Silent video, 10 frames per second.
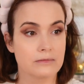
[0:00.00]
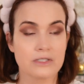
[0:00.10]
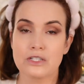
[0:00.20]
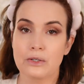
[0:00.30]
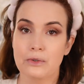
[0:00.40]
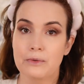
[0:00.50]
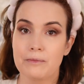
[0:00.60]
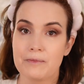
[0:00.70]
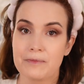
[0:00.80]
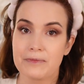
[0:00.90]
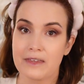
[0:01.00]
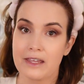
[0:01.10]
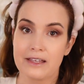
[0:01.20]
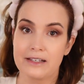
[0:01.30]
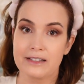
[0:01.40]
So
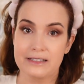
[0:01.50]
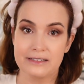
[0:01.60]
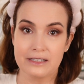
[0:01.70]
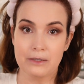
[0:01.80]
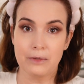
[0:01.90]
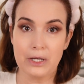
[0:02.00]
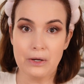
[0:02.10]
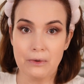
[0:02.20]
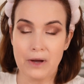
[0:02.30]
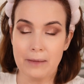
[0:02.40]
there we go.